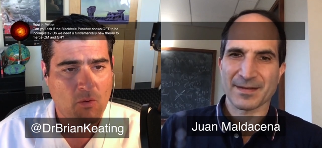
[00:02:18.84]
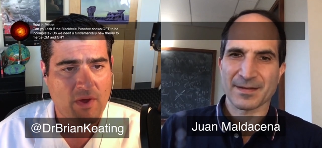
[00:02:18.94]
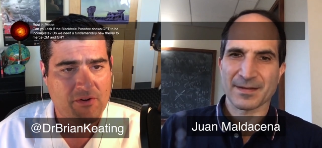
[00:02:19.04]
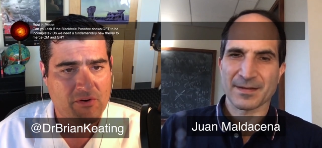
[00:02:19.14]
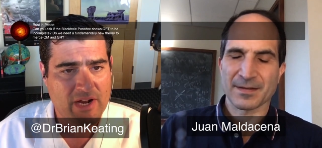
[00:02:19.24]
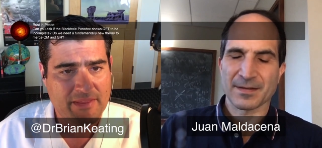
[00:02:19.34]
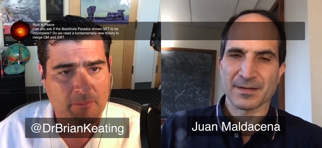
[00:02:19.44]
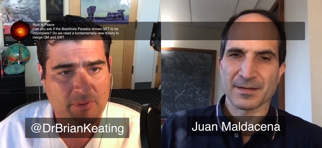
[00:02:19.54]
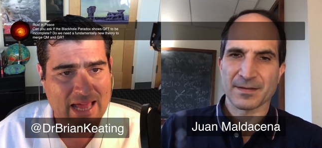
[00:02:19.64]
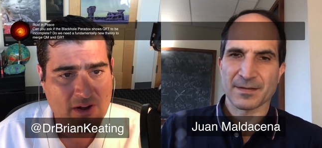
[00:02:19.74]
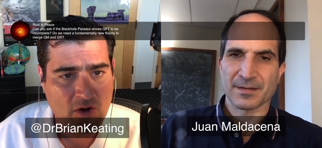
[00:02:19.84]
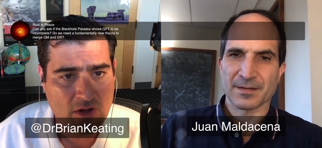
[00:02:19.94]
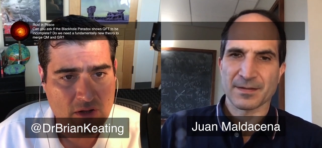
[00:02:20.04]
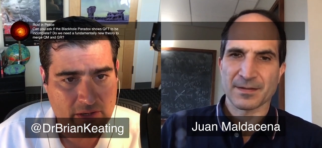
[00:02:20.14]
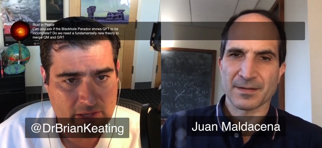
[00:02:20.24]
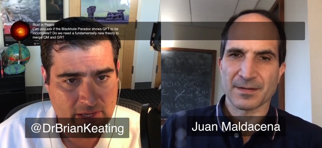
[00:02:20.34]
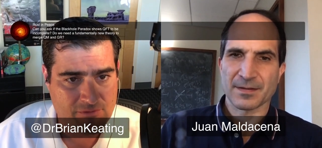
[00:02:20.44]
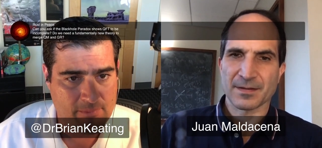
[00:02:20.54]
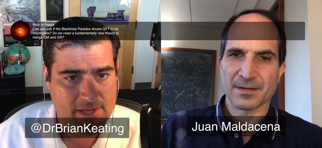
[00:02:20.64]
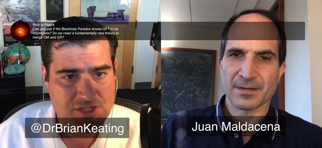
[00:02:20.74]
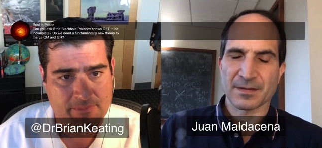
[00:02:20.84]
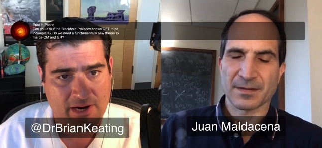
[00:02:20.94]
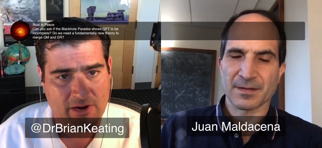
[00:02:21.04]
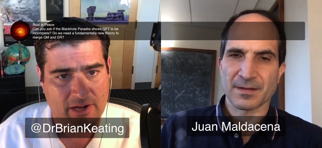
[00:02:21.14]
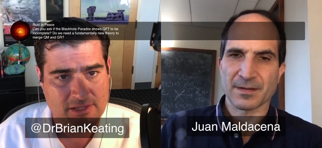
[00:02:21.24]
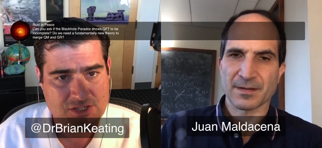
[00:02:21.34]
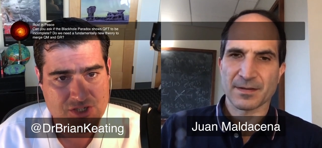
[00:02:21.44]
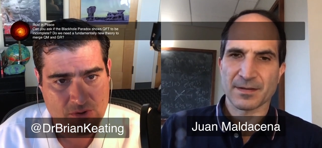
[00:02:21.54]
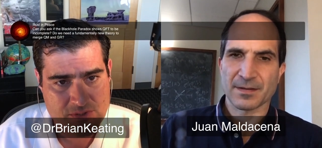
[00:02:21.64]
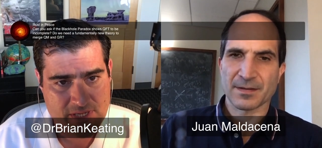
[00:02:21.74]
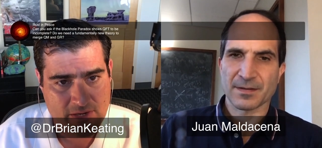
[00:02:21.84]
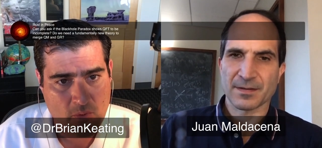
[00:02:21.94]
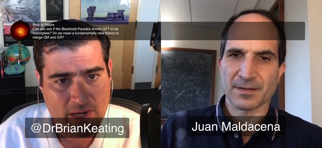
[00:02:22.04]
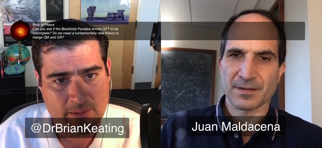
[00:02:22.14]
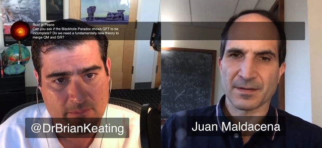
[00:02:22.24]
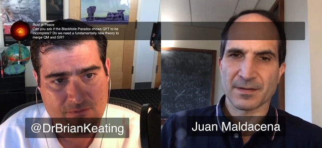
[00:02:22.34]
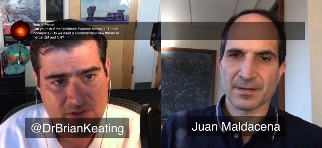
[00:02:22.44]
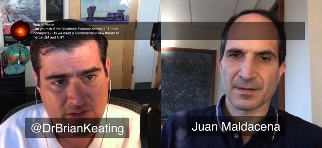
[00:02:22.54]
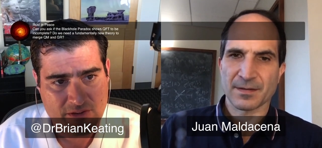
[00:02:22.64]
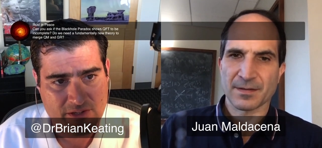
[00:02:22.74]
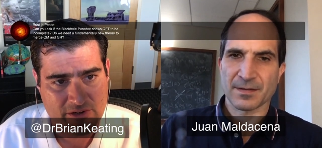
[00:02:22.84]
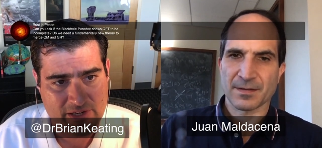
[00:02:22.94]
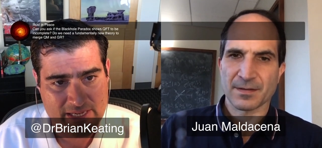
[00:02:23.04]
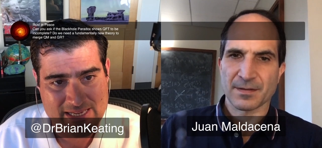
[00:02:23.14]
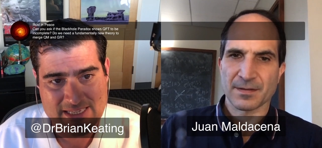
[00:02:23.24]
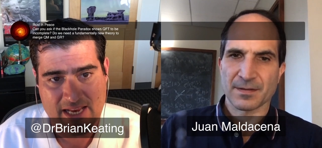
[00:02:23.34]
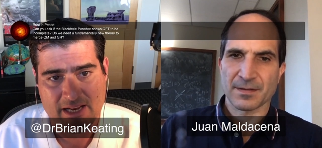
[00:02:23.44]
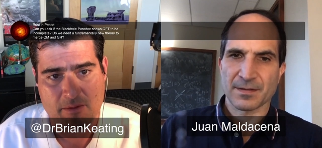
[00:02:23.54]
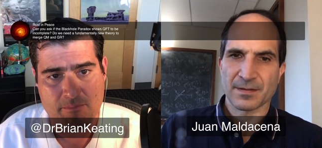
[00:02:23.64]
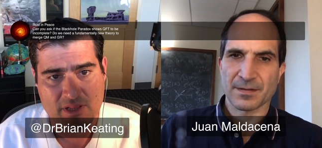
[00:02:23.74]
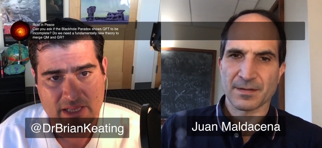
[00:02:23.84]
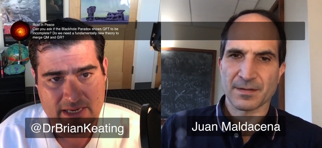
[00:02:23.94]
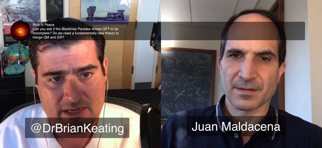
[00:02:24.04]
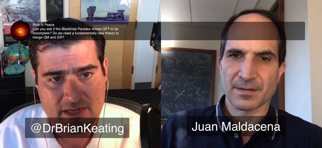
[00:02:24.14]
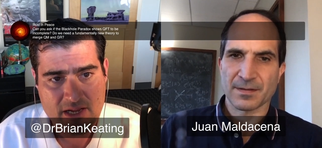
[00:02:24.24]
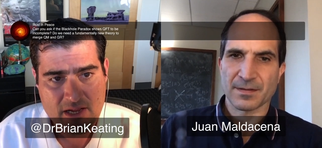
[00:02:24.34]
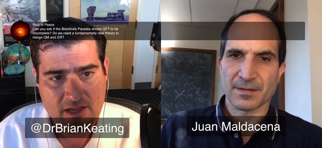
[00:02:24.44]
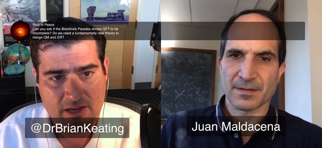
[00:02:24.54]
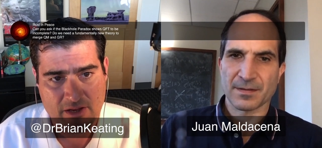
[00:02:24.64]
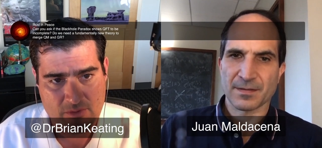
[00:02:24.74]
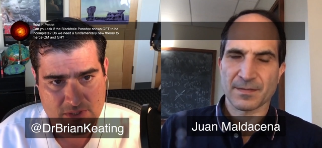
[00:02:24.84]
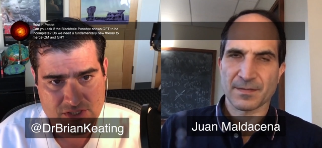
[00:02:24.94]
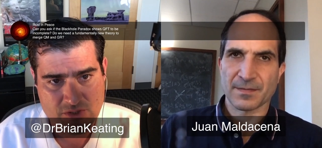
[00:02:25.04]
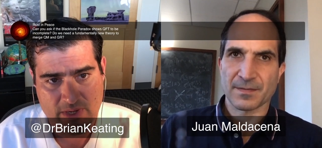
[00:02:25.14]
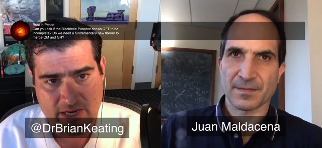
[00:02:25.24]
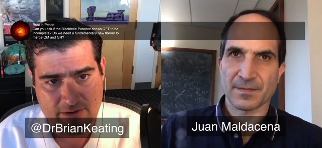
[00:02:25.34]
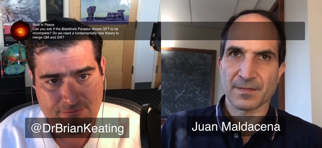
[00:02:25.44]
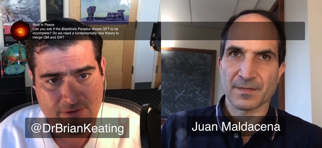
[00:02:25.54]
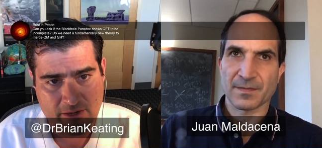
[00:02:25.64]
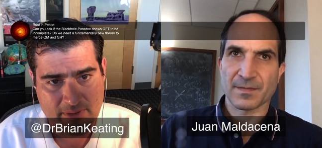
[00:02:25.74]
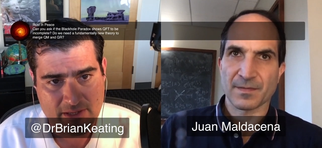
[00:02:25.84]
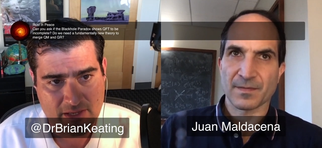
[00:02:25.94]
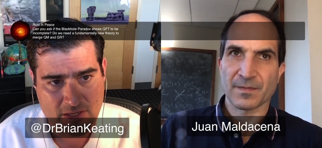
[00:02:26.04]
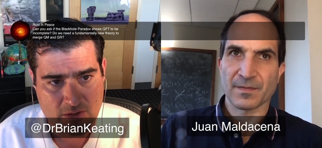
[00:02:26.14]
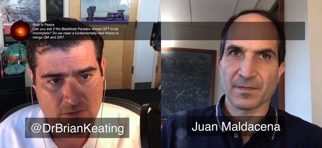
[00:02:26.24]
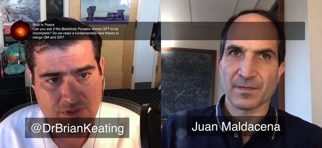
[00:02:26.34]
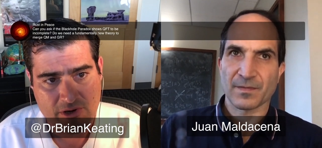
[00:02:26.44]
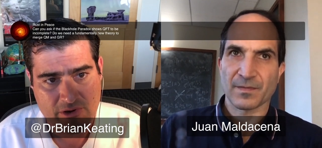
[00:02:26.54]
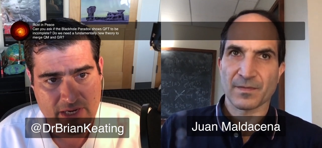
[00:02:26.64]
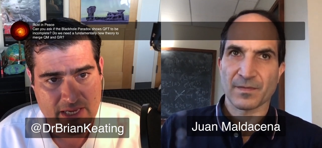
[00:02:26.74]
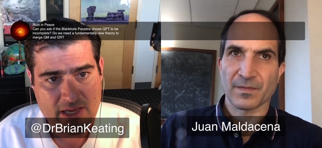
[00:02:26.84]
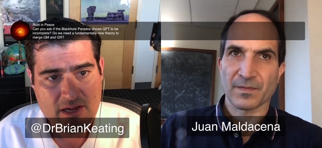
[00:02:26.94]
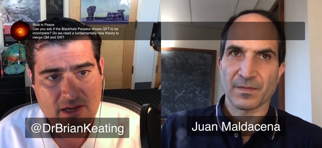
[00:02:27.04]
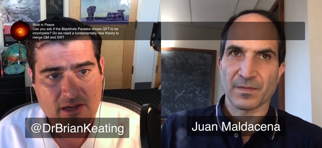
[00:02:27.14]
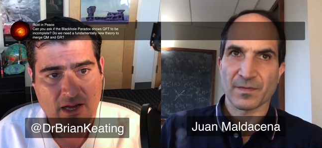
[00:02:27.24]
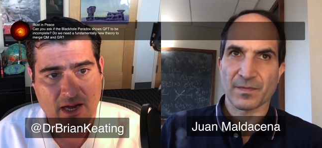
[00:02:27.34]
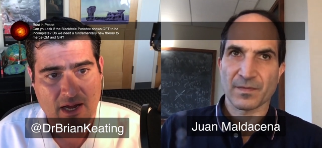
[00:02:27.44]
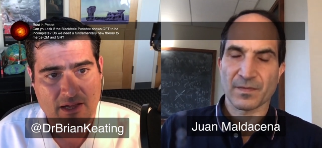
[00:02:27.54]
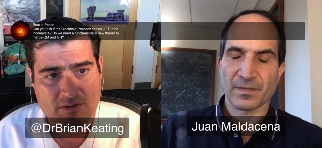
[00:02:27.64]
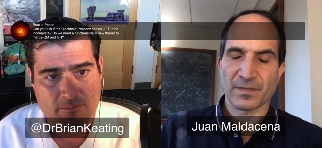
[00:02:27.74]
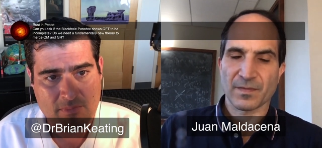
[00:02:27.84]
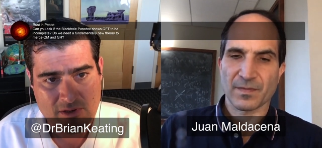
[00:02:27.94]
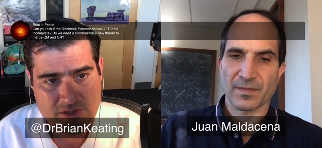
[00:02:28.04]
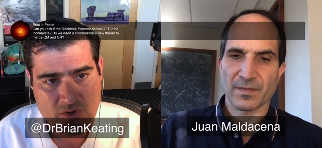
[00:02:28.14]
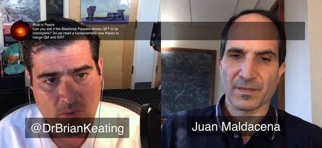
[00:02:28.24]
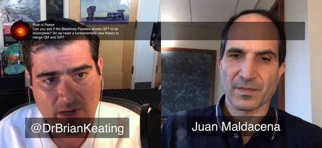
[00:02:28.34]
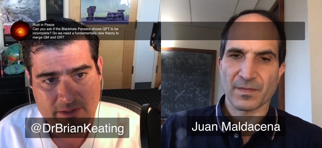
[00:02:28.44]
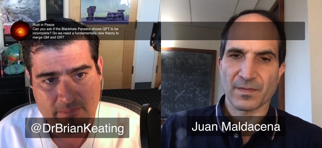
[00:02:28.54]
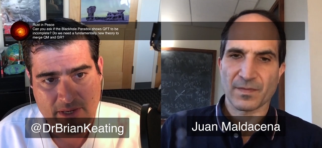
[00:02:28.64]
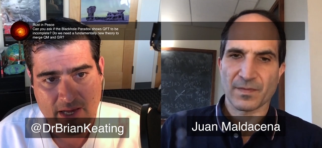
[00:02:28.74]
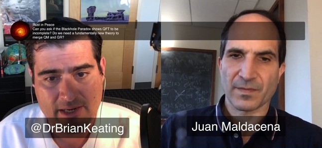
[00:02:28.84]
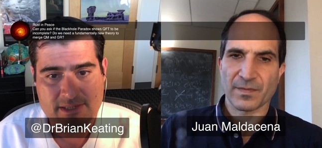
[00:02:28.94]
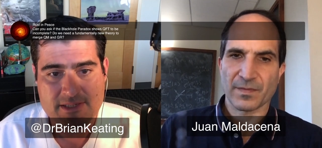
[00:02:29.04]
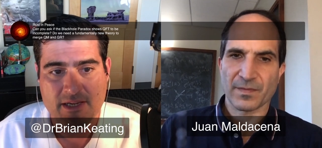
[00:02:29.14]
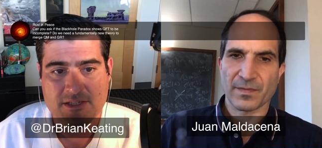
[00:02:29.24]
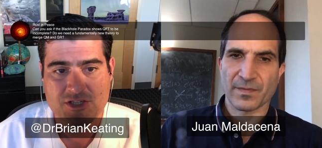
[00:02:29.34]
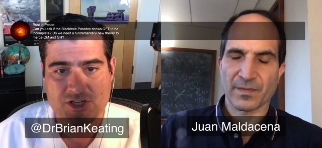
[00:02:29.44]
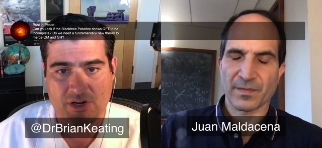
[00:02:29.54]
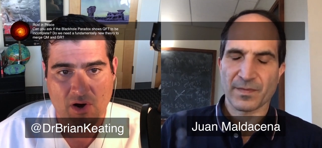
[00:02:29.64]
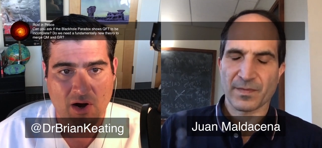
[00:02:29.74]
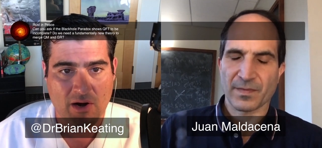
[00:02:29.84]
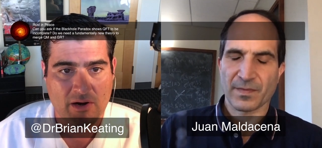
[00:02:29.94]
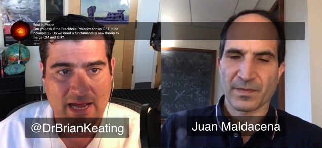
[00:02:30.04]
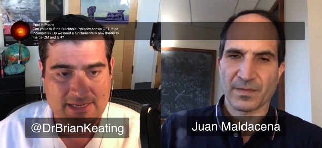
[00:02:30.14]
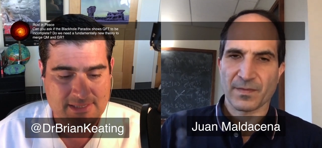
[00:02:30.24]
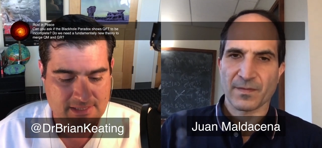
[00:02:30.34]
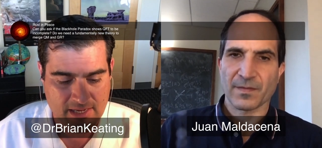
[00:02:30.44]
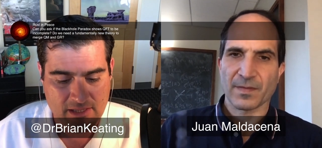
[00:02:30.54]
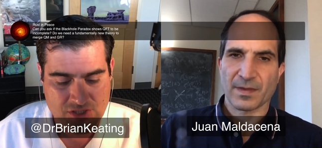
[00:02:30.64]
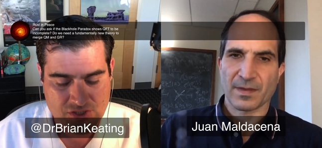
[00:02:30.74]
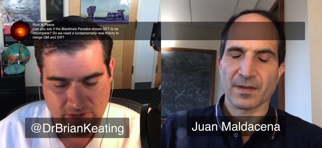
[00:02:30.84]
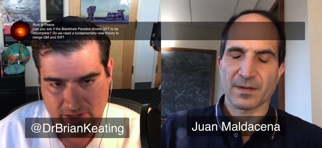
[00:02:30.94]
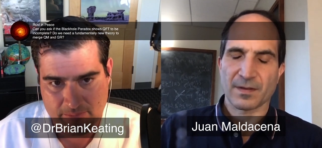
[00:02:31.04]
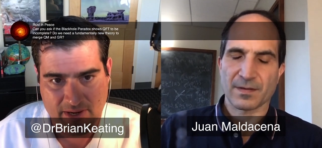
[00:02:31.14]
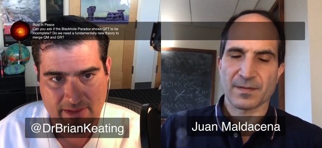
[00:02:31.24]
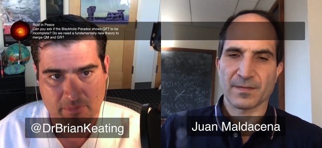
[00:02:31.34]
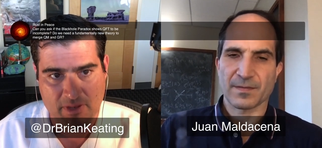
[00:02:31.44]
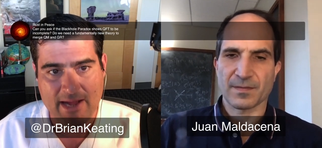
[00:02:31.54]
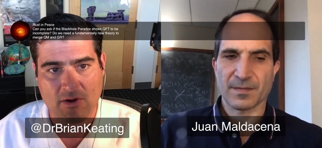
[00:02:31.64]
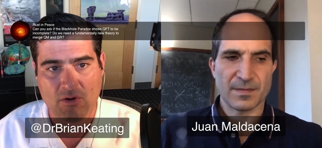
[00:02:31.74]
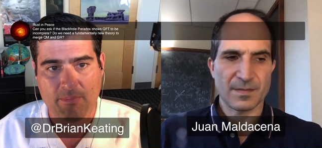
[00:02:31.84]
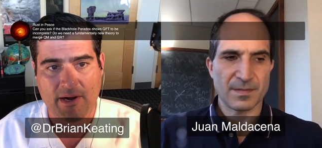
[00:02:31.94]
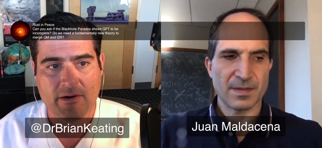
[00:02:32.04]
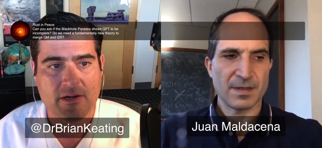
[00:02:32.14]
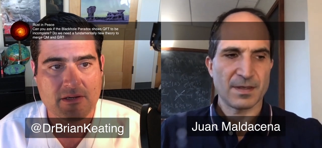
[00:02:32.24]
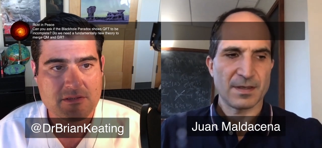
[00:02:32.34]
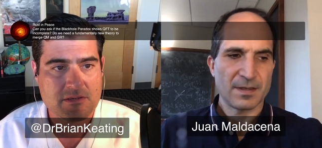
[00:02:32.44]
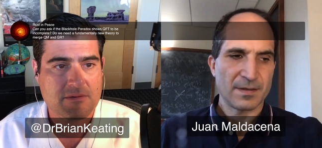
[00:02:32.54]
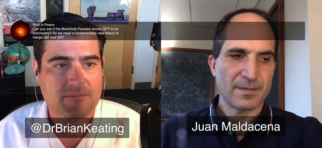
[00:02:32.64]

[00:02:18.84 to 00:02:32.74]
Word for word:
Speaker 1: whether or not the black hole information paradox shows that quantum field theory is incomplete. In other words, do we need a fundamentally new theory to merge quantum mechanics and GR, as illustrated by the black hole paradox?